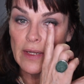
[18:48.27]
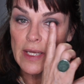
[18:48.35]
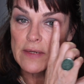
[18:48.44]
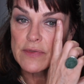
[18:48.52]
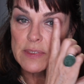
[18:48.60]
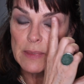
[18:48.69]
I
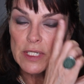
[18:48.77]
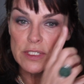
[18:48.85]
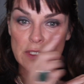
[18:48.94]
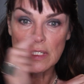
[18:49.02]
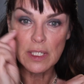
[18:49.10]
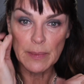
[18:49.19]
kind of
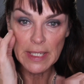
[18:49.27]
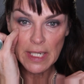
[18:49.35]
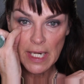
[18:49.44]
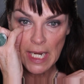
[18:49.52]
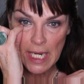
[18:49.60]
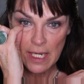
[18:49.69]
smudged a little bit
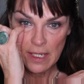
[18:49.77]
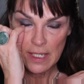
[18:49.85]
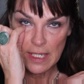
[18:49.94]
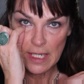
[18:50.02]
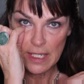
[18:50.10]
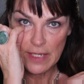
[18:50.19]

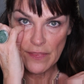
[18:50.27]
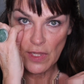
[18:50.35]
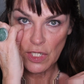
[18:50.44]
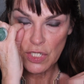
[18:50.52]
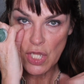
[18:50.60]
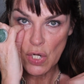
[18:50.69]
in
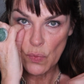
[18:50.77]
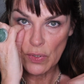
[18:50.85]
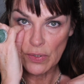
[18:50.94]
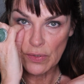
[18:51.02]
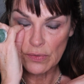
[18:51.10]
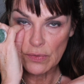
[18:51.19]
the
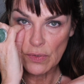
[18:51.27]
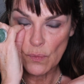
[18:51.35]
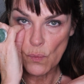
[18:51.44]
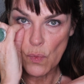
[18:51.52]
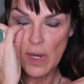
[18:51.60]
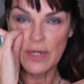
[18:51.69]
lower
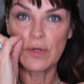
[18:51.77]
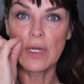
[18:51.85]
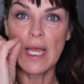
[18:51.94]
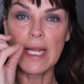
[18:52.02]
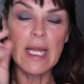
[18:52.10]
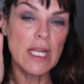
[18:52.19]

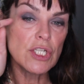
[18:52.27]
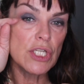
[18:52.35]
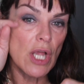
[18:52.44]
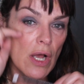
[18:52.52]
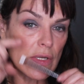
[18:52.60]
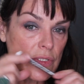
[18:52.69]
waterline. And
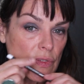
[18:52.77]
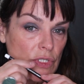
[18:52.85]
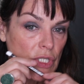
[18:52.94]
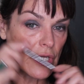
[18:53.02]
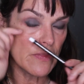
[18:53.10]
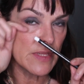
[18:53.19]
she also
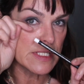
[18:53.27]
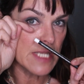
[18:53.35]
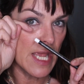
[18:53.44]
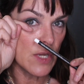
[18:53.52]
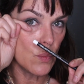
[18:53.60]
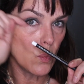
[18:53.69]
took this
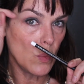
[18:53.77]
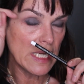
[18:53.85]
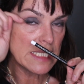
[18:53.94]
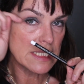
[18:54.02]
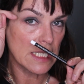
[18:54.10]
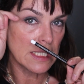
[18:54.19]
and
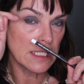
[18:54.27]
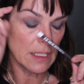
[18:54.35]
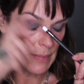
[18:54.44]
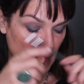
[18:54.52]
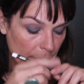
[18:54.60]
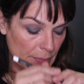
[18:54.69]
winged it a
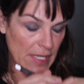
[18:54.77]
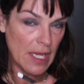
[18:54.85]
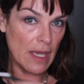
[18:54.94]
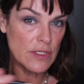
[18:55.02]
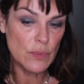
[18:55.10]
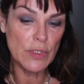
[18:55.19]
little bit. But
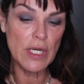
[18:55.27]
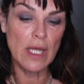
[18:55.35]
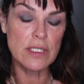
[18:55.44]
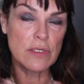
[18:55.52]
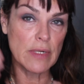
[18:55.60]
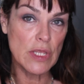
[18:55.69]
because we're
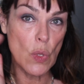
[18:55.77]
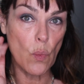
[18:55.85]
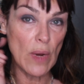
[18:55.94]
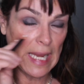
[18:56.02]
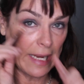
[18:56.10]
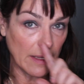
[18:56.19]
not doing the
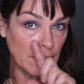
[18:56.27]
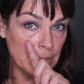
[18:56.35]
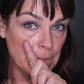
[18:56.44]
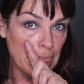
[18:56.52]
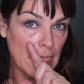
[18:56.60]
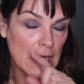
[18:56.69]
wing,
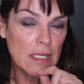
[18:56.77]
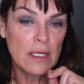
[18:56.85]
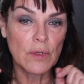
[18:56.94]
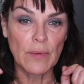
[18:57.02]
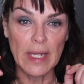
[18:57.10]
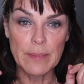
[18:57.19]

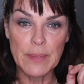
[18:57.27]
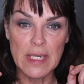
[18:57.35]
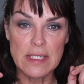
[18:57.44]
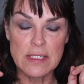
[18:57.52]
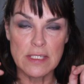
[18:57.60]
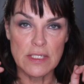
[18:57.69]
right,
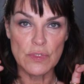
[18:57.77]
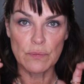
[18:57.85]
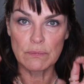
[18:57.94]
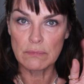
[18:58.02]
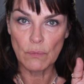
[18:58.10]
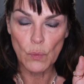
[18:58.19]
because it doesn't
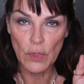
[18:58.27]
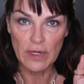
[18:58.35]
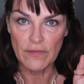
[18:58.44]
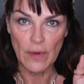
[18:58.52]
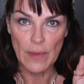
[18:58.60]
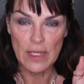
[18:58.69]

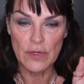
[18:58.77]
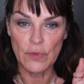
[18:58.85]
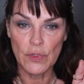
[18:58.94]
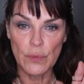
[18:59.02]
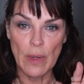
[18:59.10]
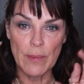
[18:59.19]
work very well on
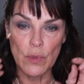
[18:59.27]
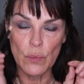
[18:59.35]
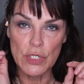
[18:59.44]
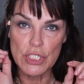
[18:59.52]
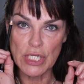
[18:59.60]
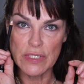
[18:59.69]
older women,
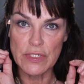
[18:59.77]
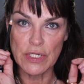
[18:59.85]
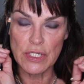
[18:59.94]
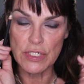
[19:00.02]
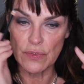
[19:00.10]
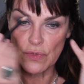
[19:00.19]
we're just
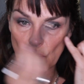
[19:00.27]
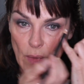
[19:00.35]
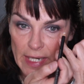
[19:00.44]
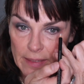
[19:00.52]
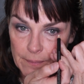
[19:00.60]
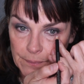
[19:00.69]
going to do the
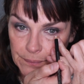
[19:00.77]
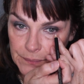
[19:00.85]
white.